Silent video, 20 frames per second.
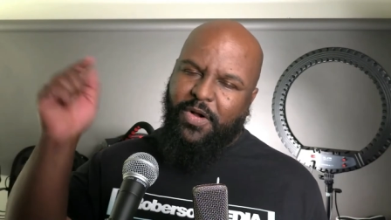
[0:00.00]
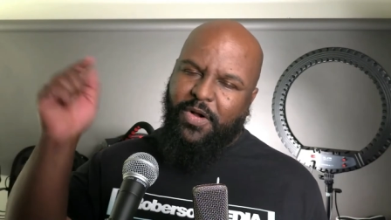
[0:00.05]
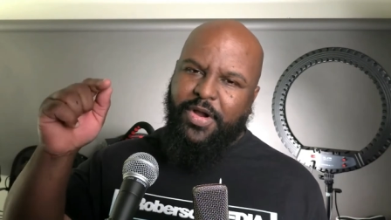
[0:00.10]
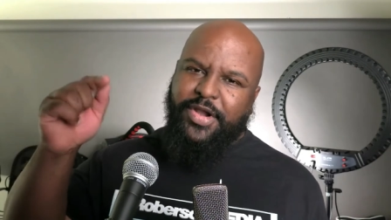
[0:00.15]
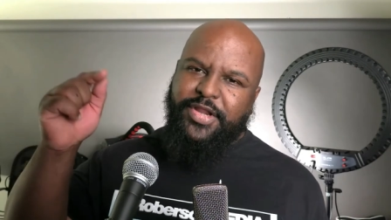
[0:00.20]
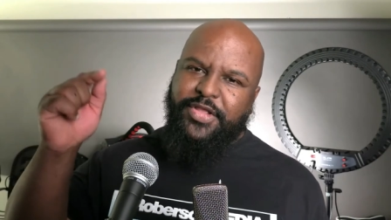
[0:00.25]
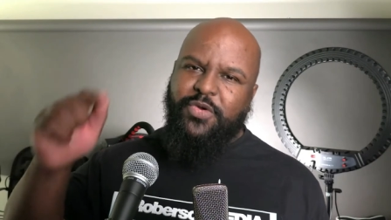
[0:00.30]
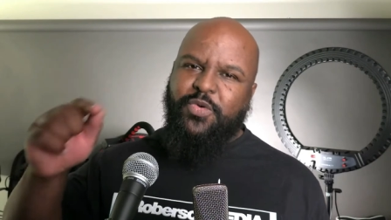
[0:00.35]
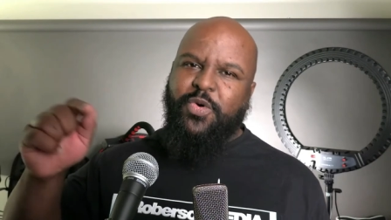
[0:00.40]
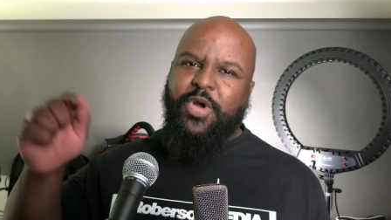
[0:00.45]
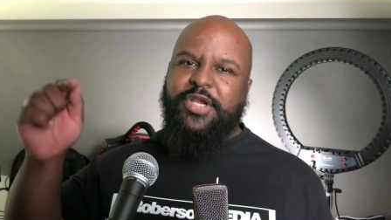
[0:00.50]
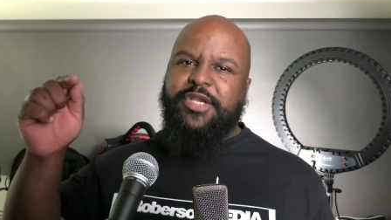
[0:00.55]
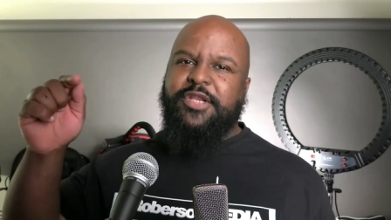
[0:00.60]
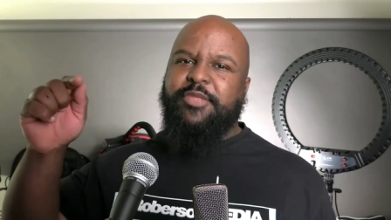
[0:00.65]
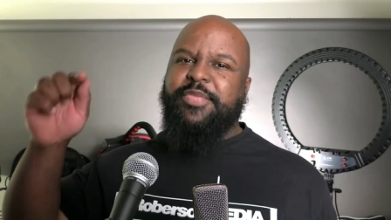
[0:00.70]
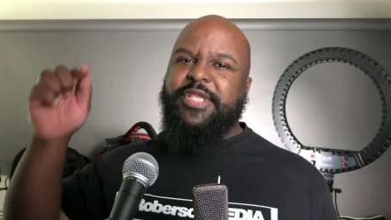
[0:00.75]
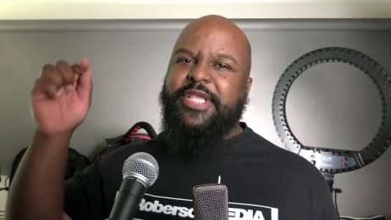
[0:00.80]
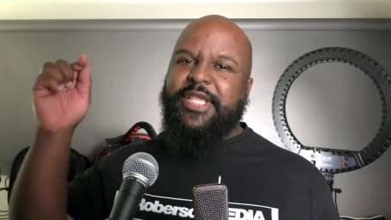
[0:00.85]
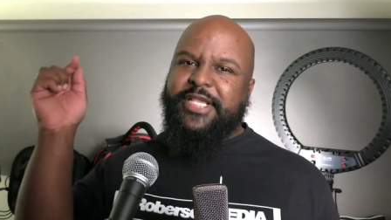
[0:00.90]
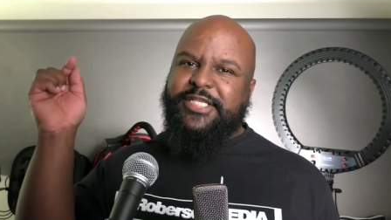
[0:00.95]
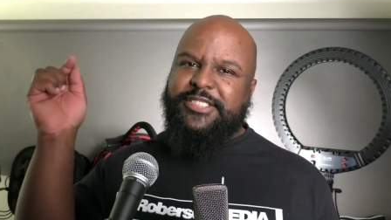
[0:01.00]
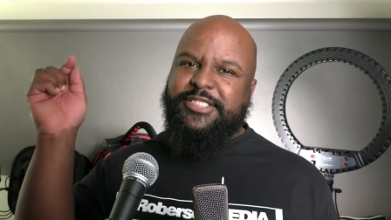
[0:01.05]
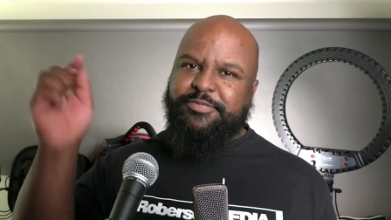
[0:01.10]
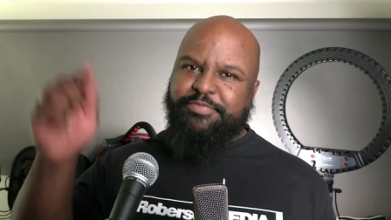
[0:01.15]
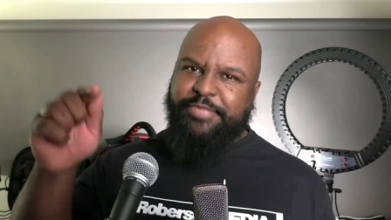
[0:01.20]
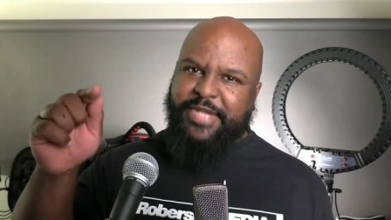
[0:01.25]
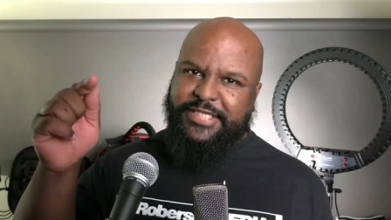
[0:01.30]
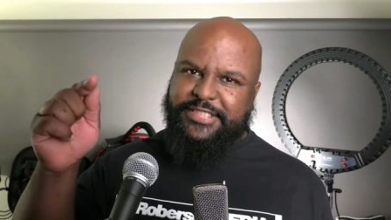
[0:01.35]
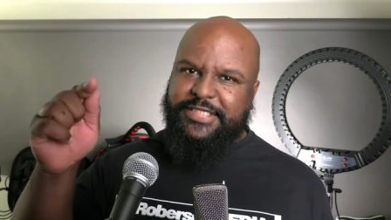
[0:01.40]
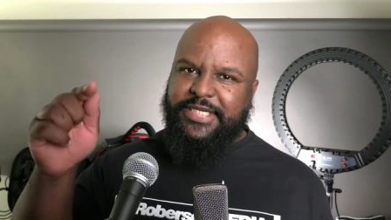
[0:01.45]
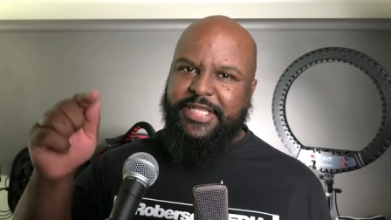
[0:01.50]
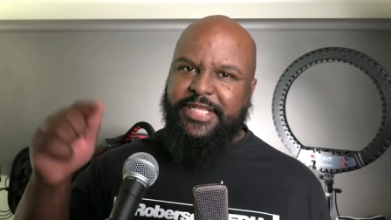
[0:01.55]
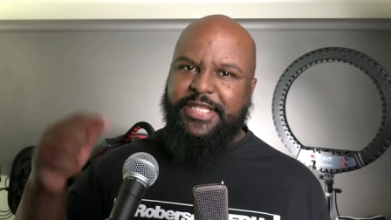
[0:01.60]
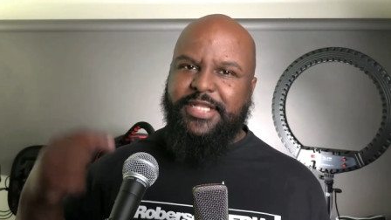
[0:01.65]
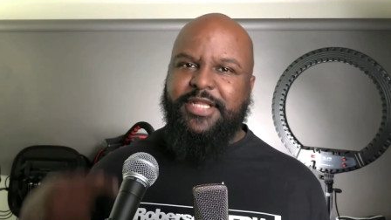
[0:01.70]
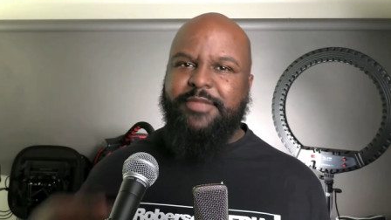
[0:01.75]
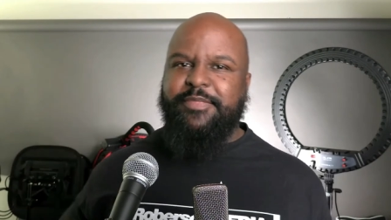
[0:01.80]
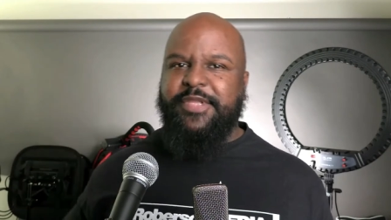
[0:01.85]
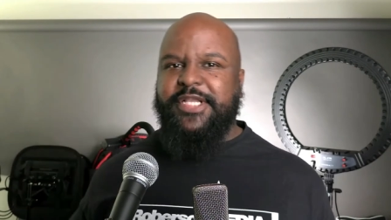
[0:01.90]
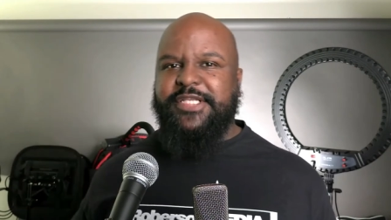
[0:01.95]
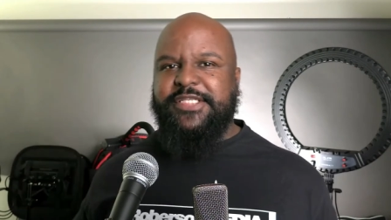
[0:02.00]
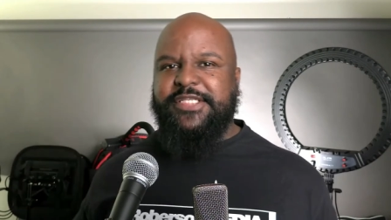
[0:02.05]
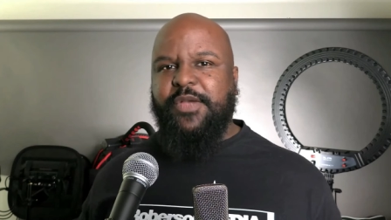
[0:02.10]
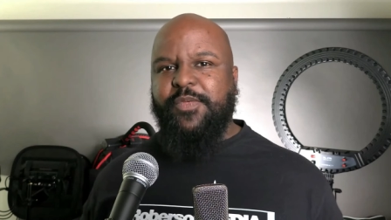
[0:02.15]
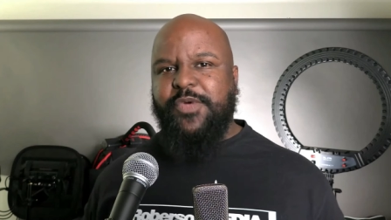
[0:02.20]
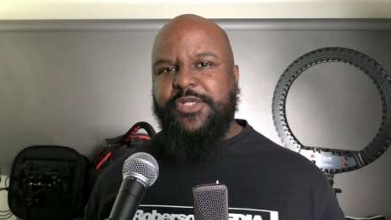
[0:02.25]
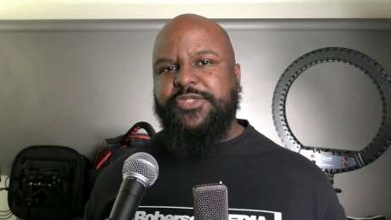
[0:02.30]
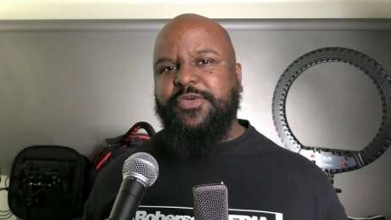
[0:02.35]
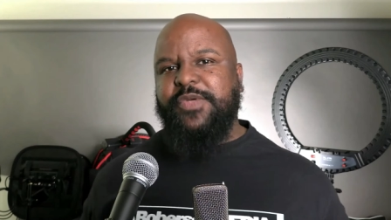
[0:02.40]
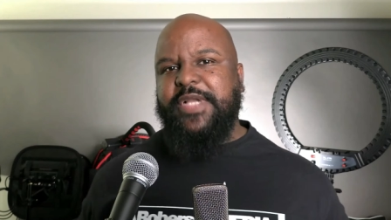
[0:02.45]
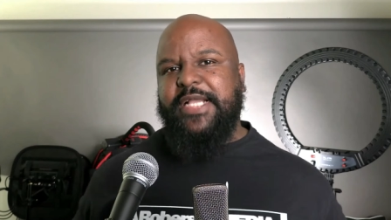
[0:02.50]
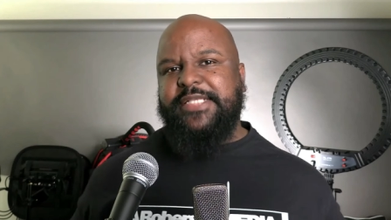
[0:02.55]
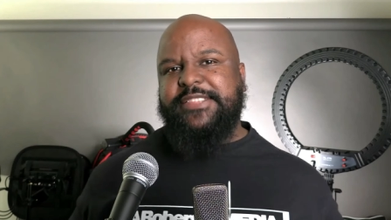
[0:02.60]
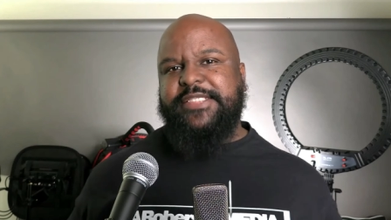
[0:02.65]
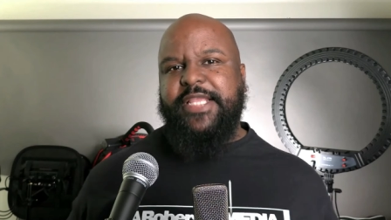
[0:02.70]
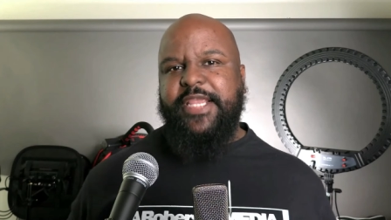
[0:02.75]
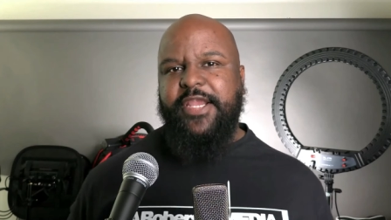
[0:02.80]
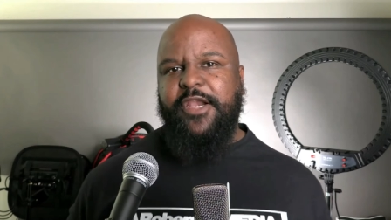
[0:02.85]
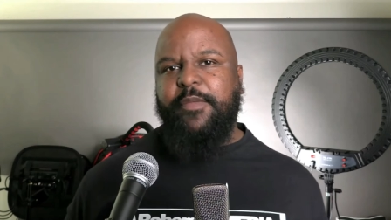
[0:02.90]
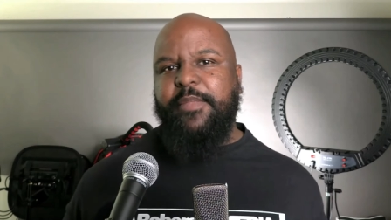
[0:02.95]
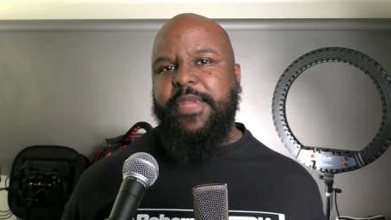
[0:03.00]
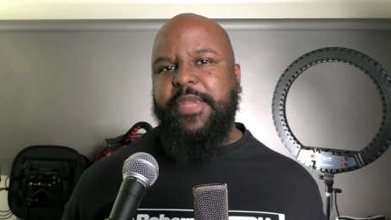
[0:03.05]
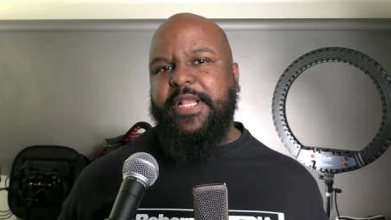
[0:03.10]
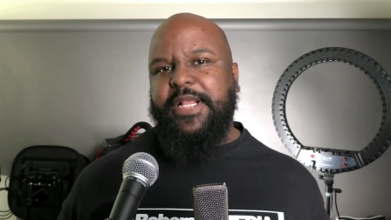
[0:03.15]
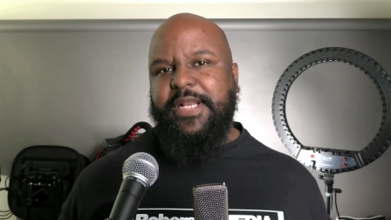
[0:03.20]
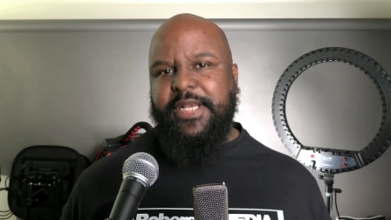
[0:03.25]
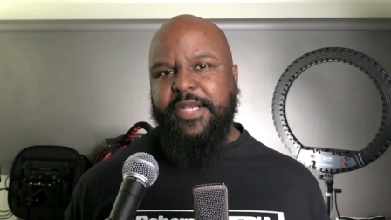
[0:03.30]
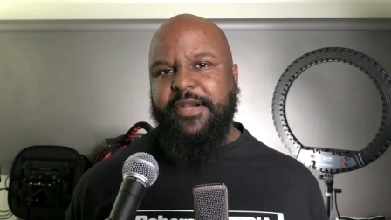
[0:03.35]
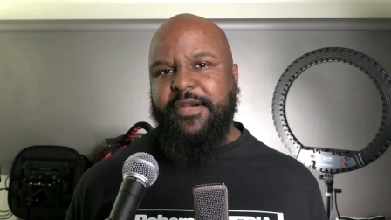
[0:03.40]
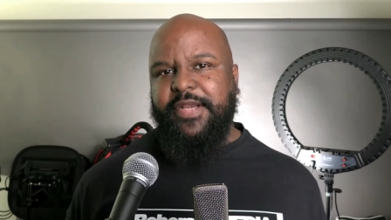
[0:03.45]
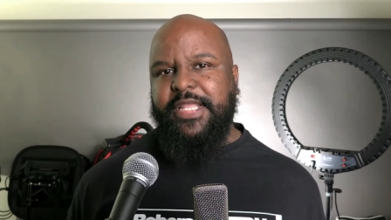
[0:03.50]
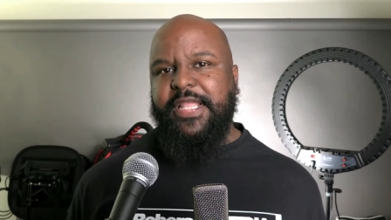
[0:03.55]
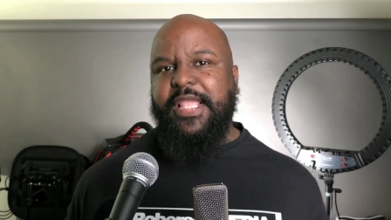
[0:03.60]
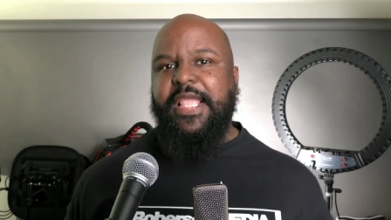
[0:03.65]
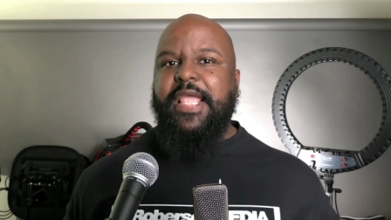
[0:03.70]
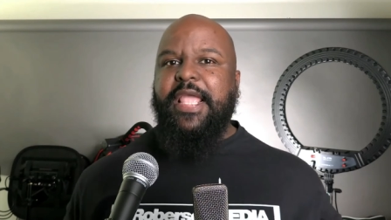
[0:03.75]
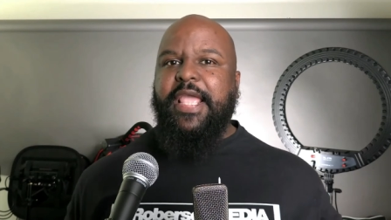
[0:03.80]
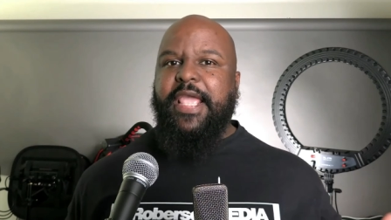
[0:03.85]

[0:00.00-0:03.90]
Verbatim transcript: audio quality to be especially good because I want you guys to hear me clearly